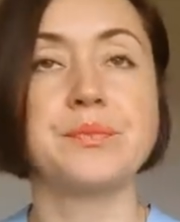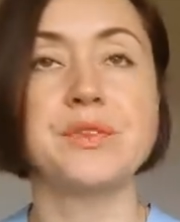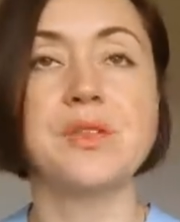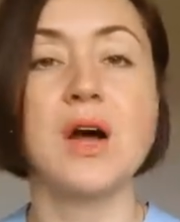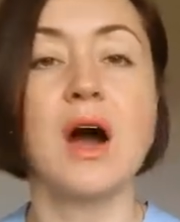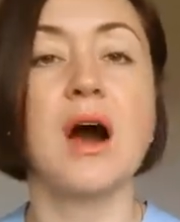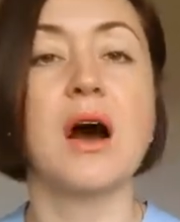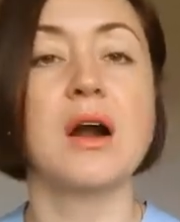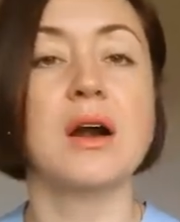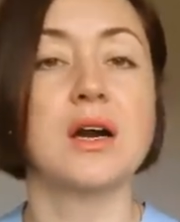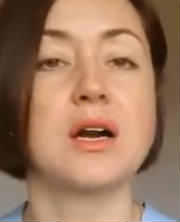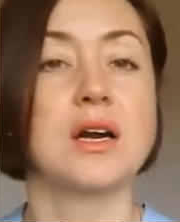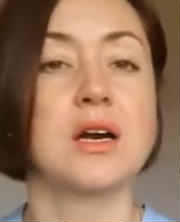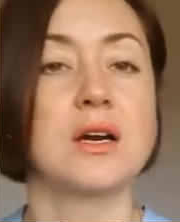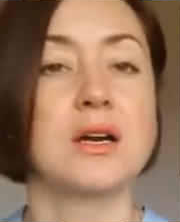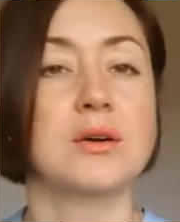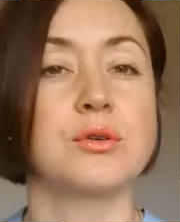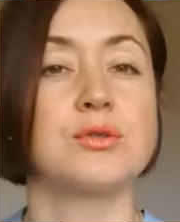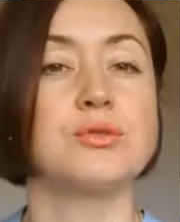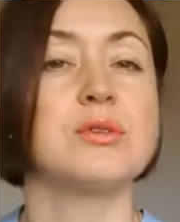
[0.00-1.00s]
dark
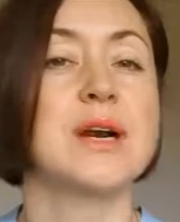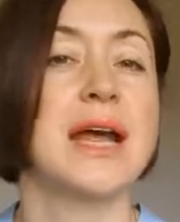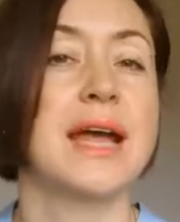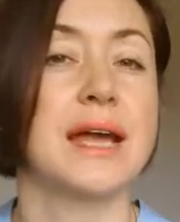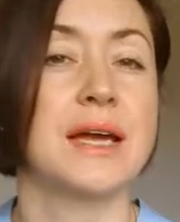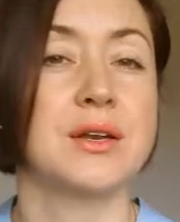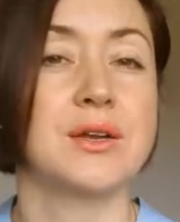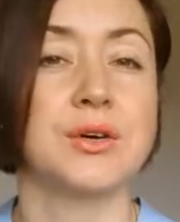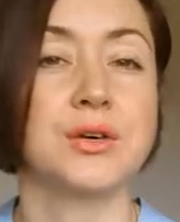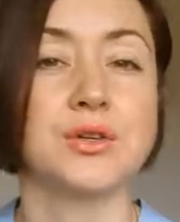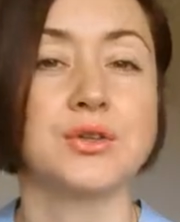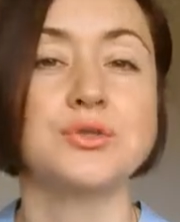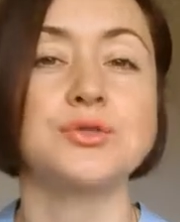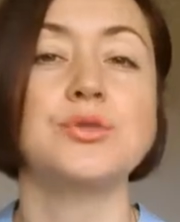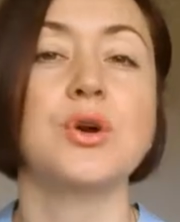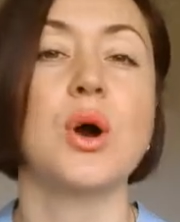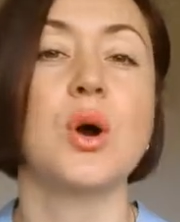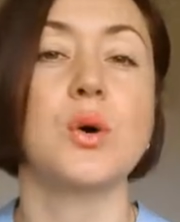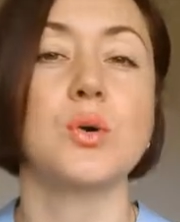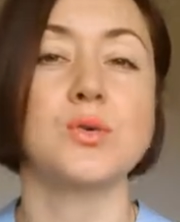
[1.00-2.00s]
red
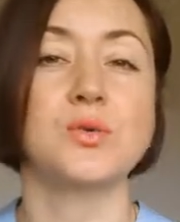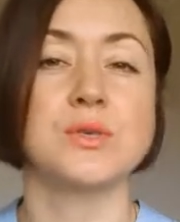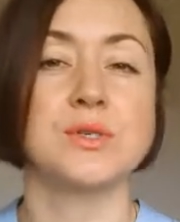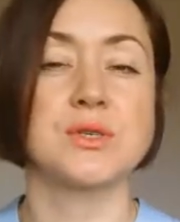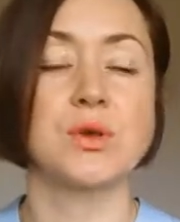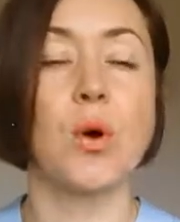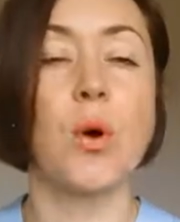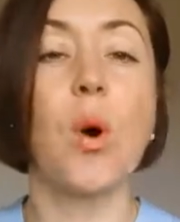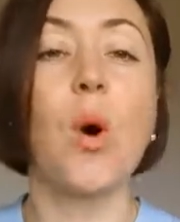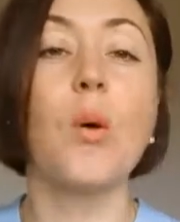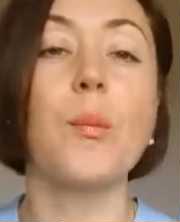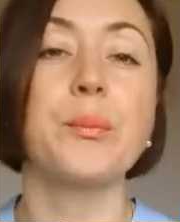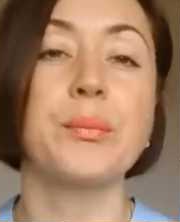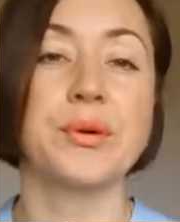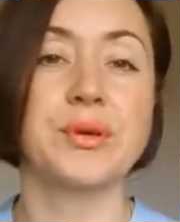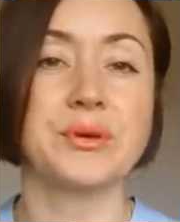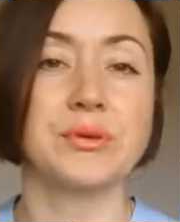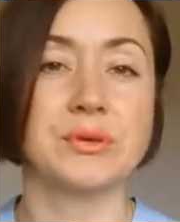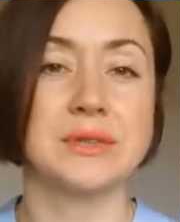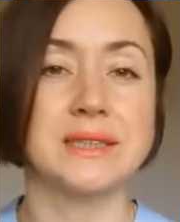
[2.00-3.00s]
rose,
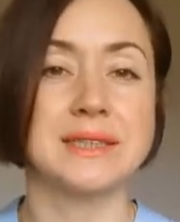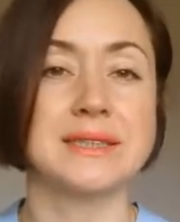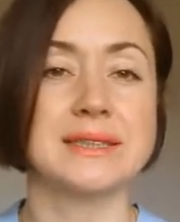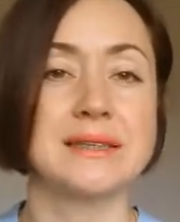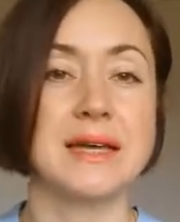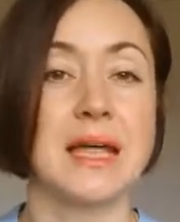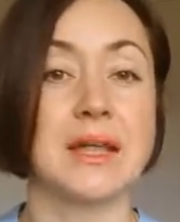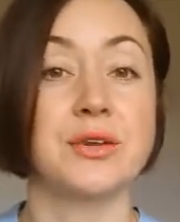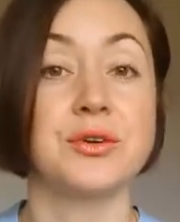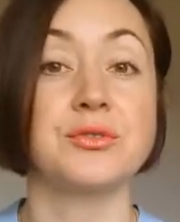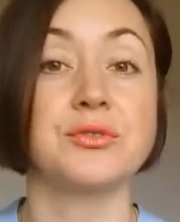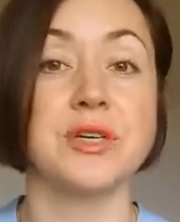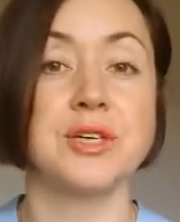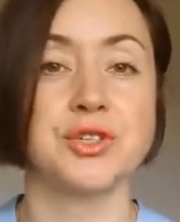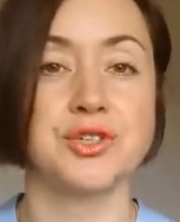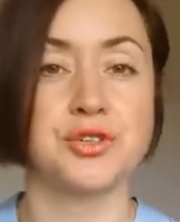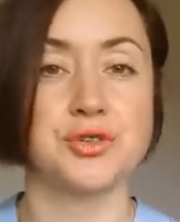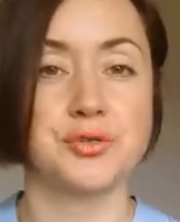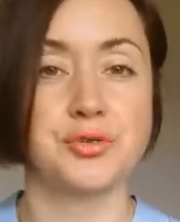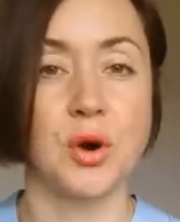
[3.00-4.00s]
opulent and
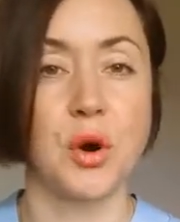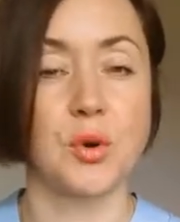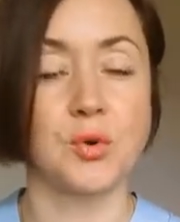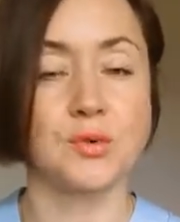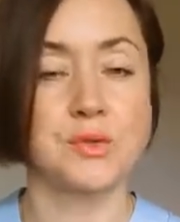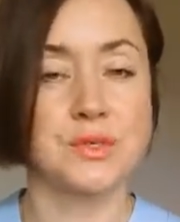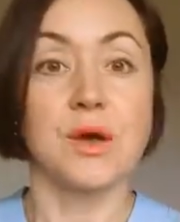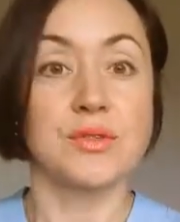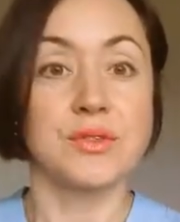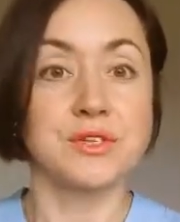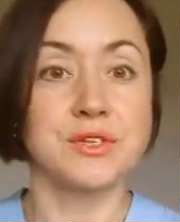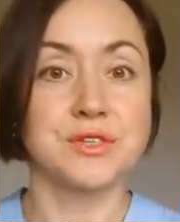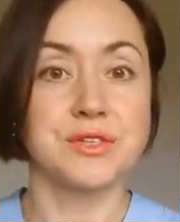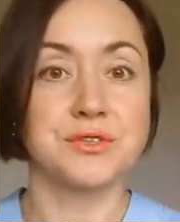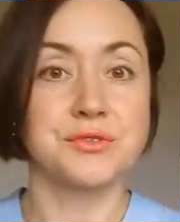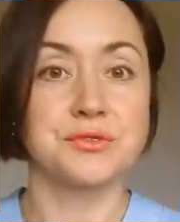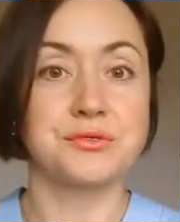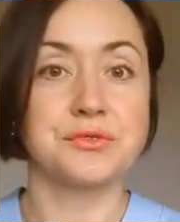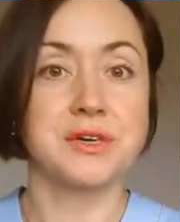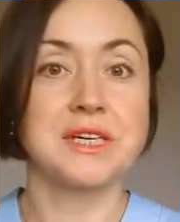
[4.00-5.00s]
rich rose.
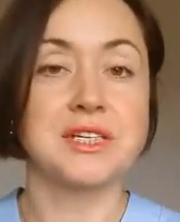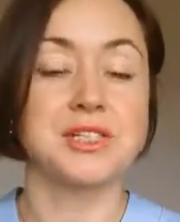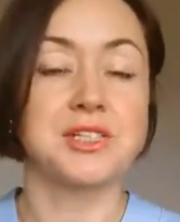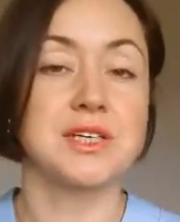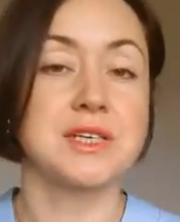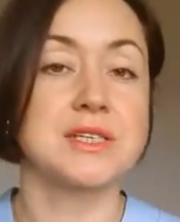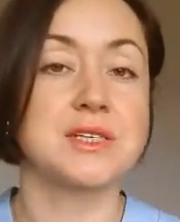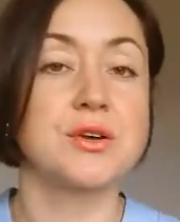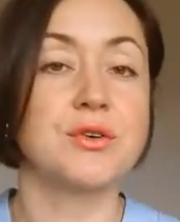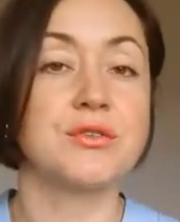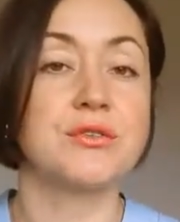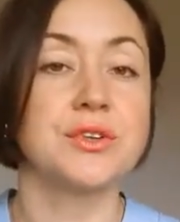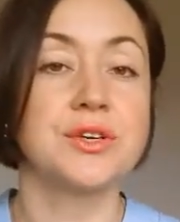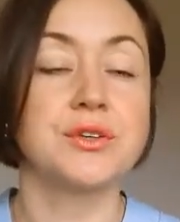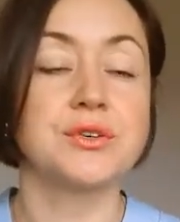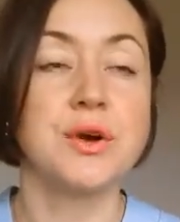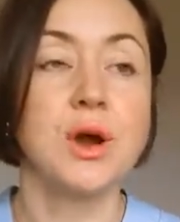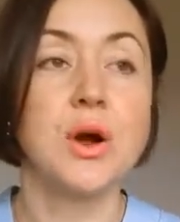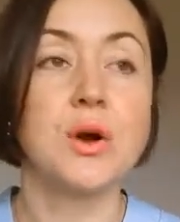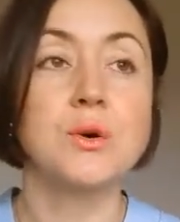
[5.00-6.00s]
This richness of the
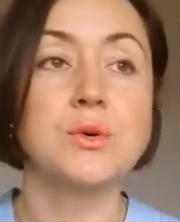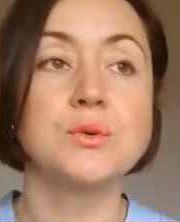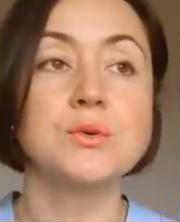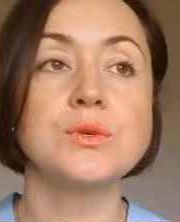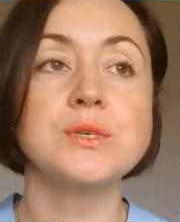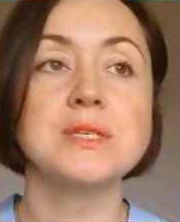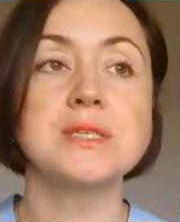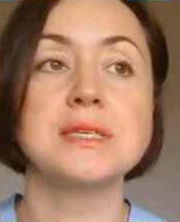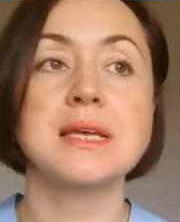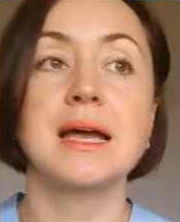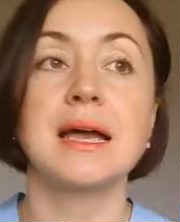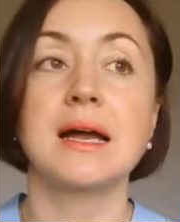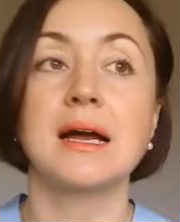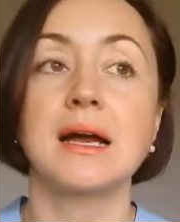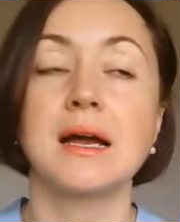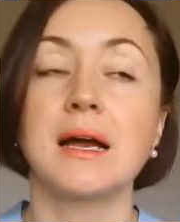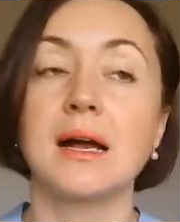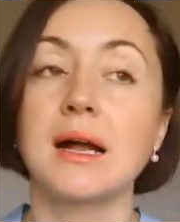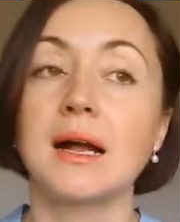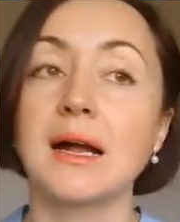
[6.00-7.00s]
rose
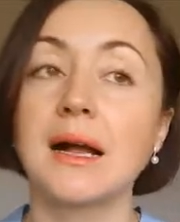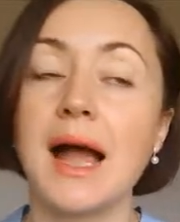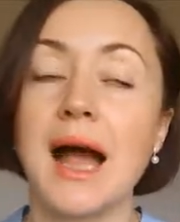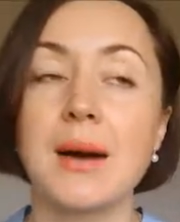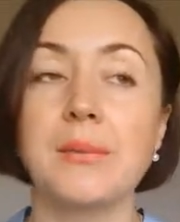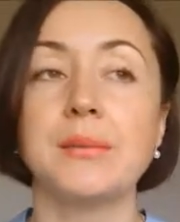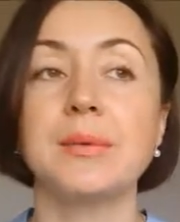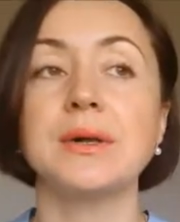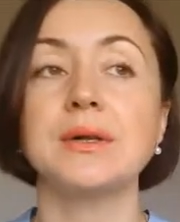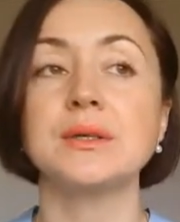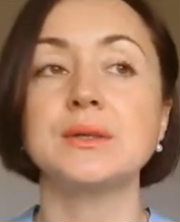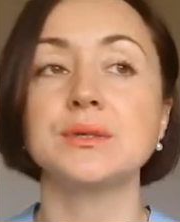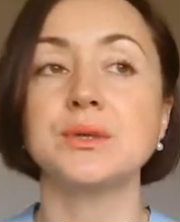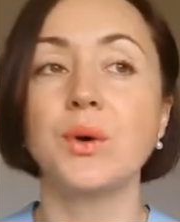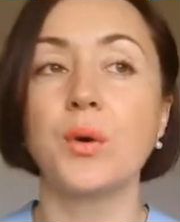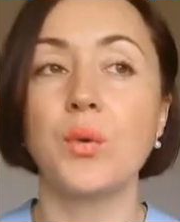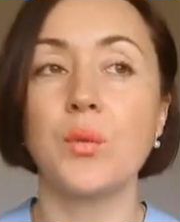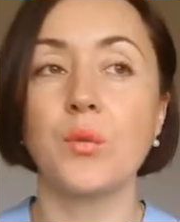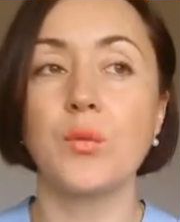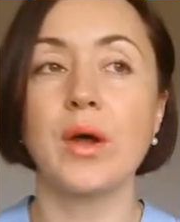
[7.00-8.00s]
coupled
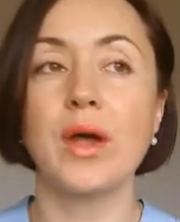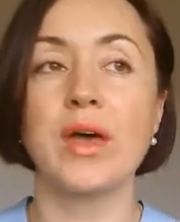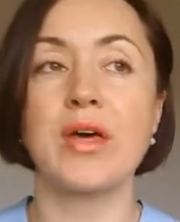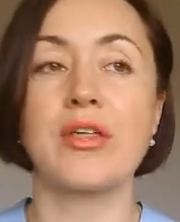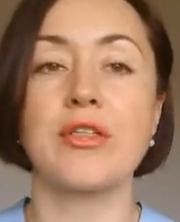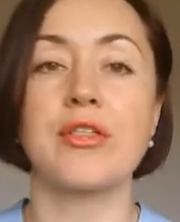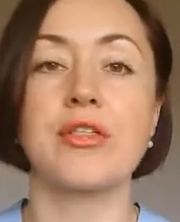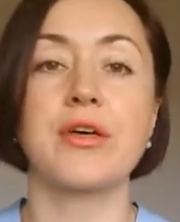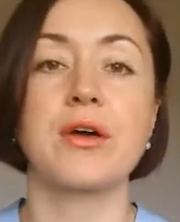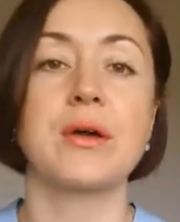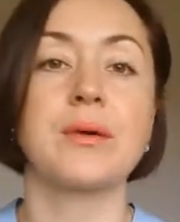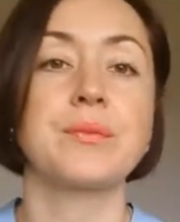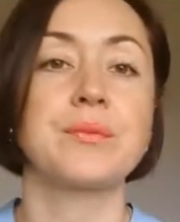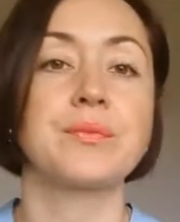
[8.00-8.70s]
with